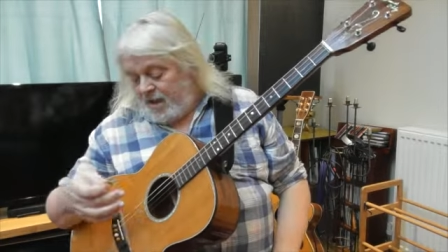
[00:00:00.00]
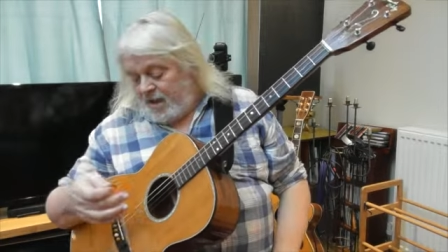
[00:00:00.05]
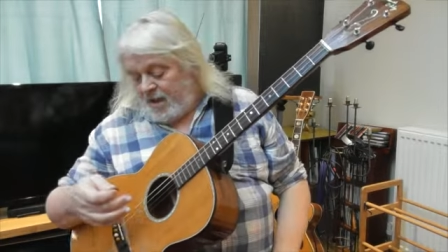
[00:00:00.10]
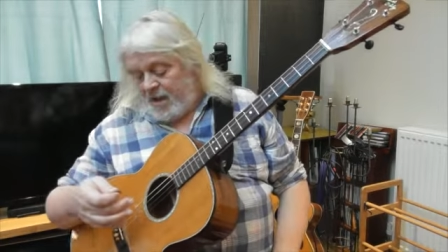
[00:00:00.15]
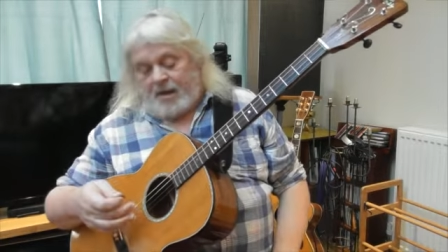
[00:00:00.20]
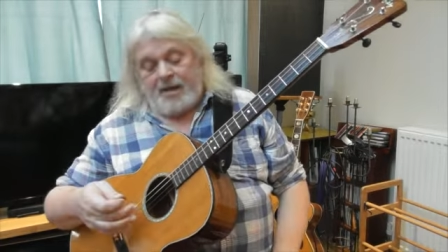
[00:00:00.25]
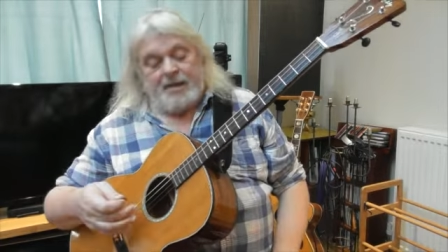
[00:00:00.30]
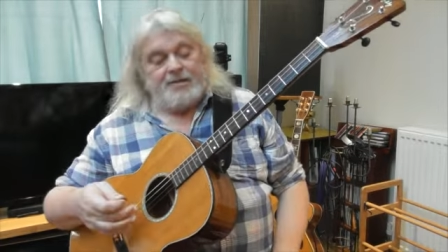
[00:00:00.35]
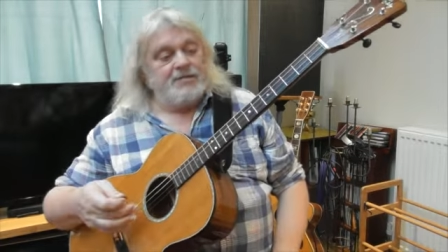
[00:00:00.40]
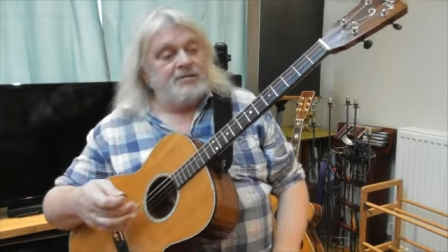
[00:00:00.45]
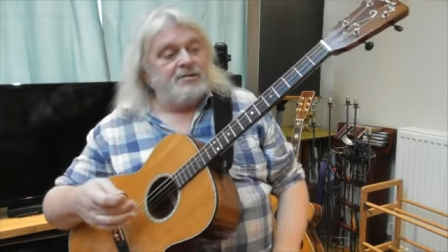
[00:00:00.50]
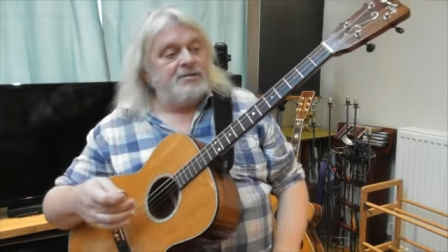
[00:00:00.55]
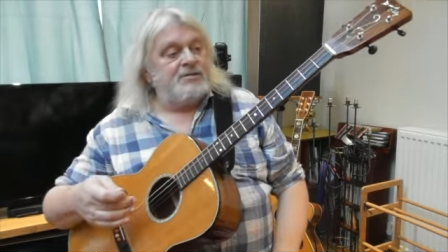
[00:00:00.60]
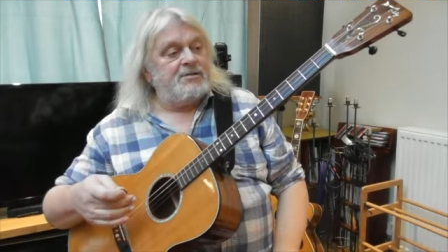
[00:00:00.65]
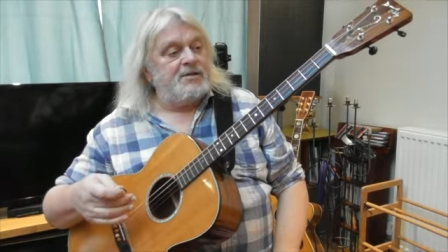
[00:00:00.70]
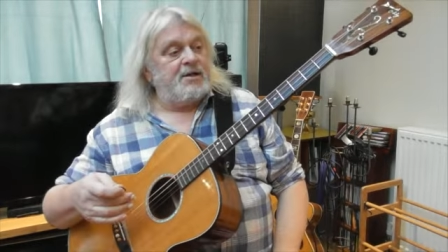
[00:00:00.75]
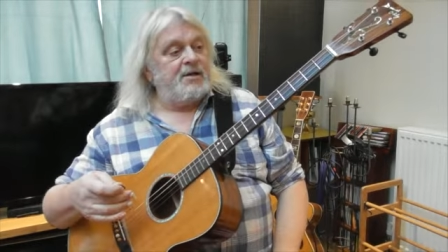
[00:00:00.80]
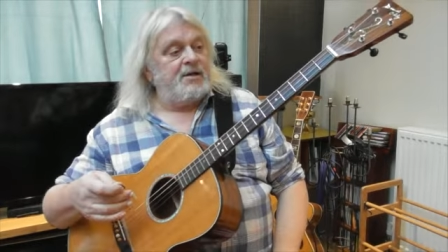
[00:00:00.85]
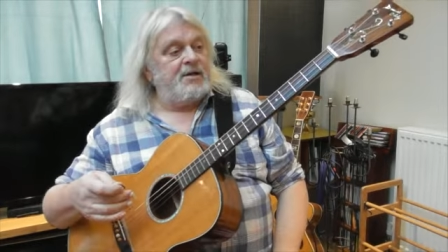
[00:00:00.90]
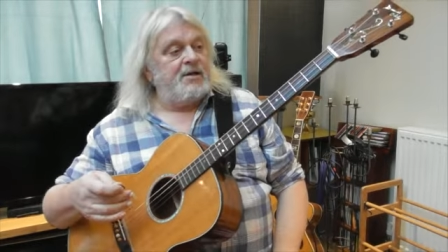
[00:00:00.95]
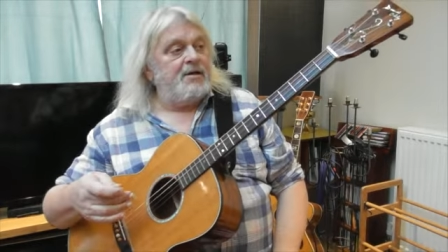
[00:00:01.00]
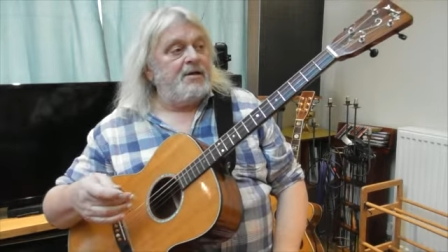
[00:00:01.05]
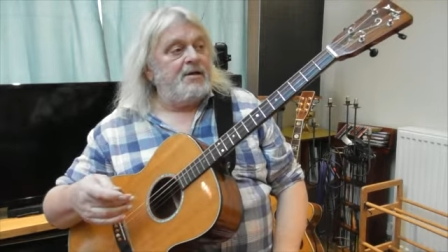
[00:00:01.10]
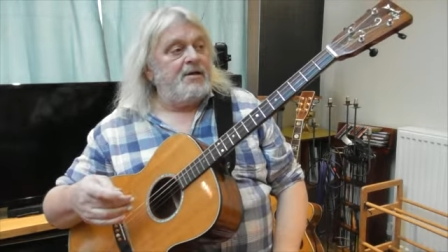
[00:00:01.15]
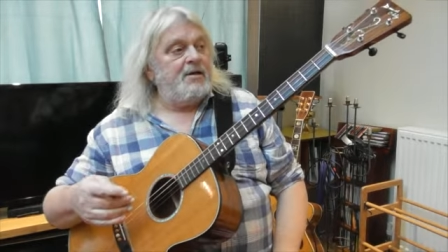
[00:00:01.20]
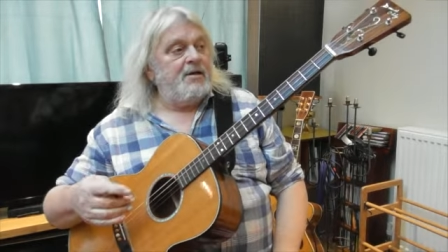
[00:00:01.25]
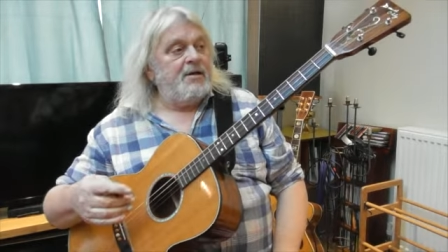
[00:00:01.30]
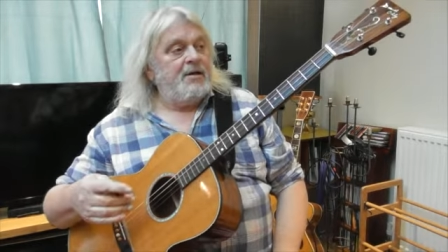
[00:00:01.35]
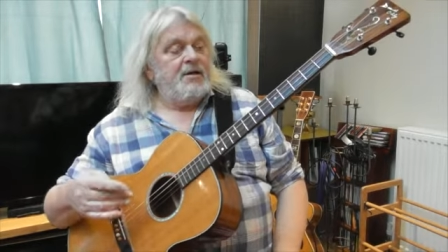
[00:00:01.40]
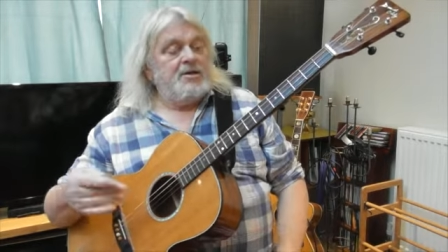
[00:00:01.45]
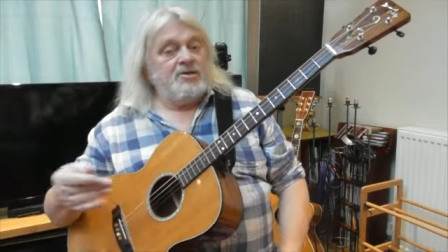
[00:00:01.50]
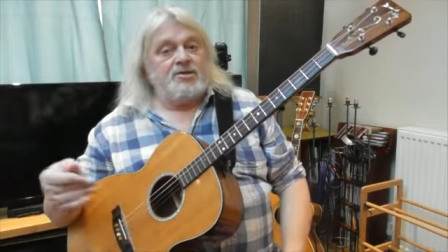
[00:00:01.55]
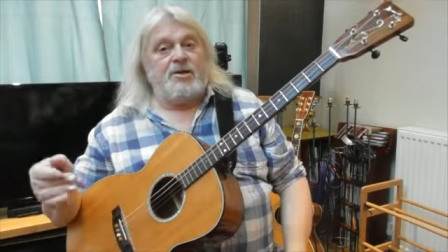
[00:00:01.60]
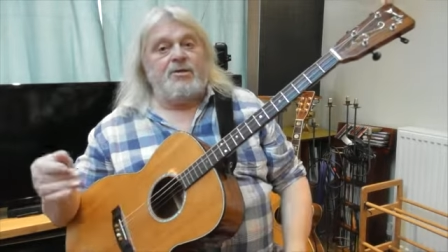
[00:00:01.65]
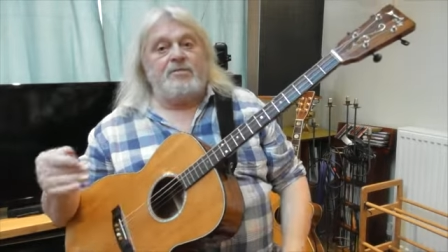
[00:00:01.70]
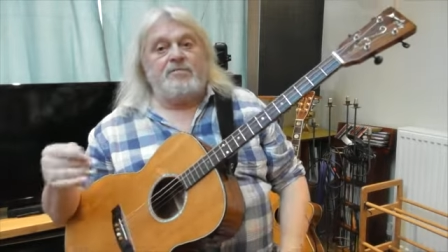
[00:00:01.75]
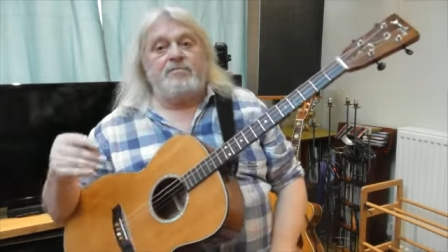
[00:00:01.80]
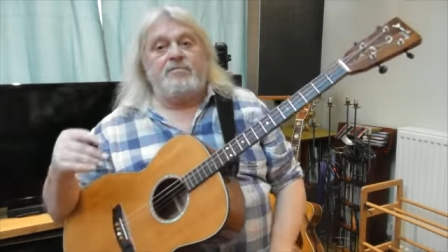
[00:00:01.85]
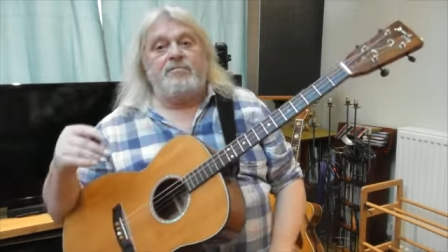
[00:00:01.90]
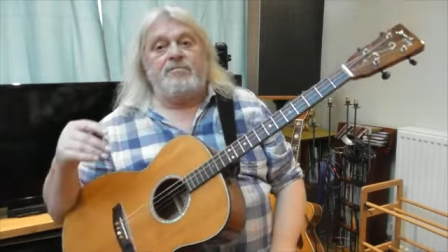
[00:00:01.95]
yeah, and
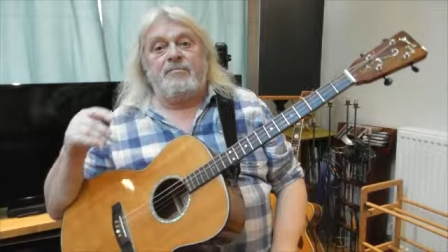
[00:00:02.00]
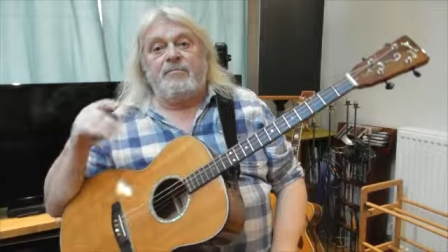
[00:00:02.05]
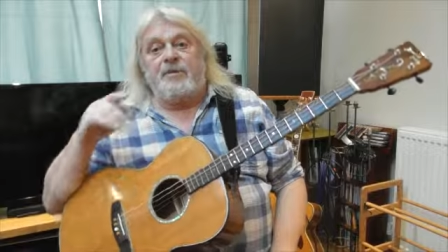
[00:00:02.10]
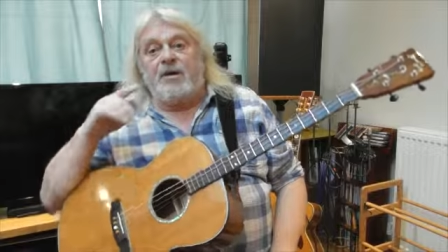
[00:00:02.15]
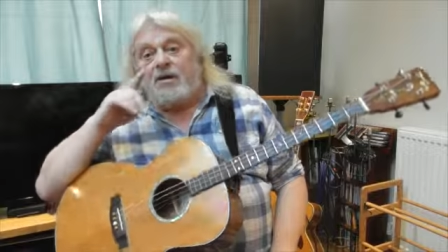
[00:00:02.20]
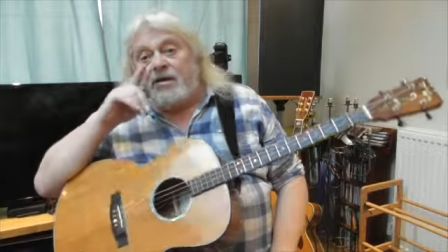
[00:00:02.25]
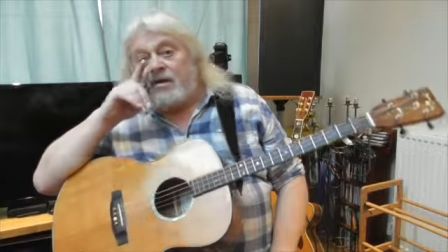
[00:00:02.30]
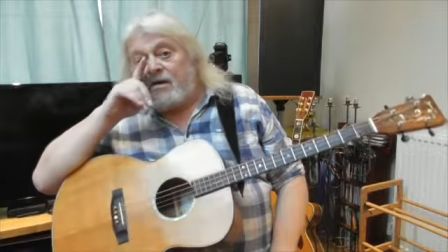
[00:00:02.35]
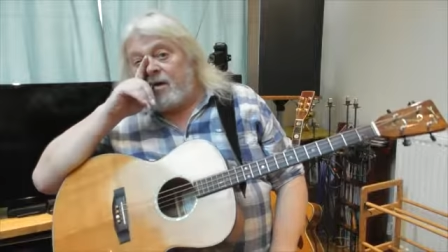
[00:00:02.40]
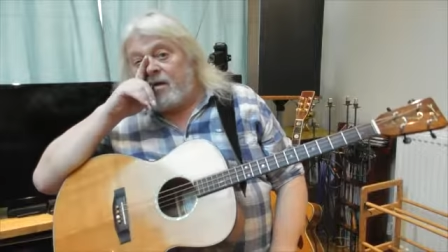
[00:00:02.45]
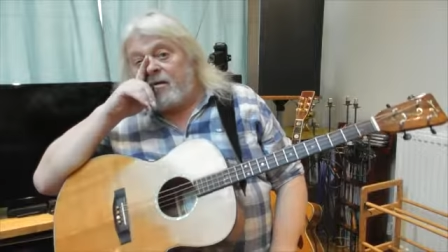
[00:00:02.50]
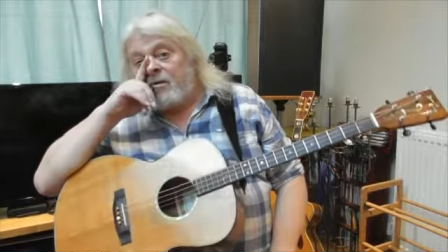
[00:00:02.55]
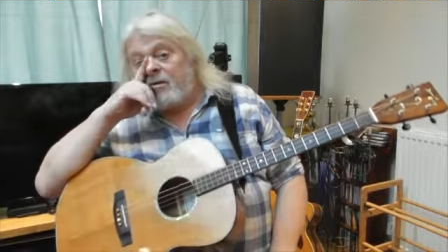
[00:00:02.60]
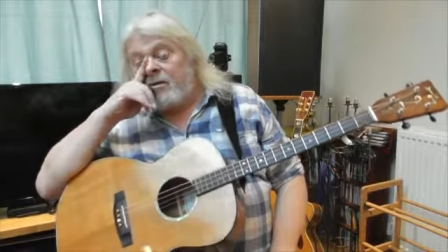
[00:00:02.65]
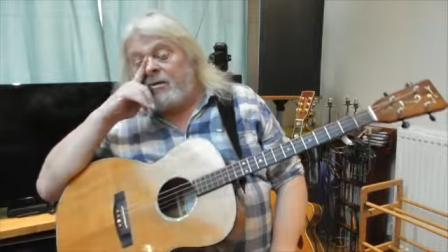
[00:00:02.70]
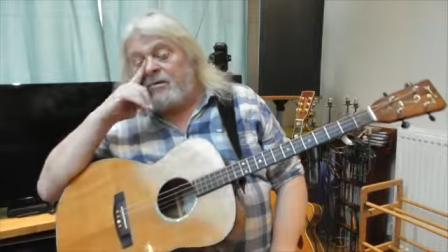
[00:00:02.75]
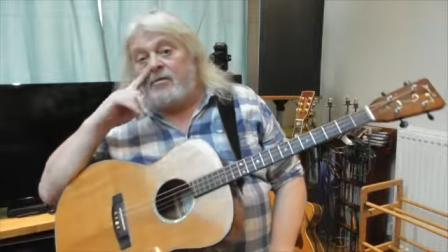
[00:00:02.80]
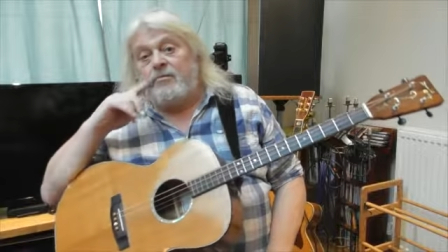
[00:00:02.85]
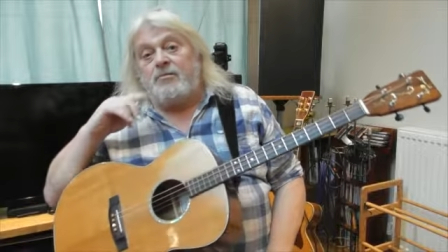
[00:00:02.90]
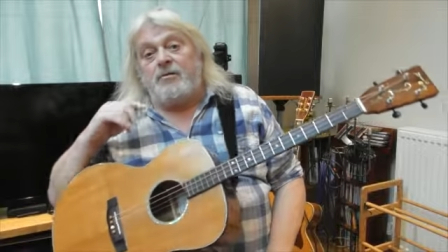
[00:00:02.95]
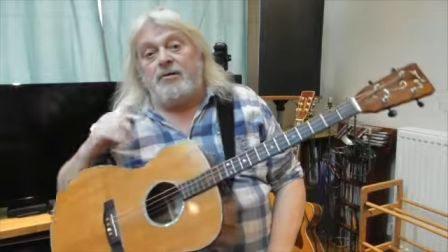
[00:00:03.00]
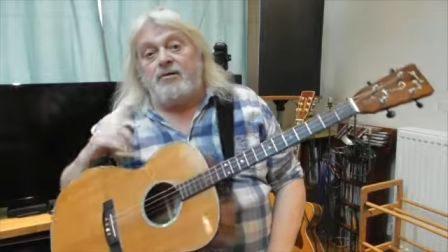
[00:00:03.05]
so there you go.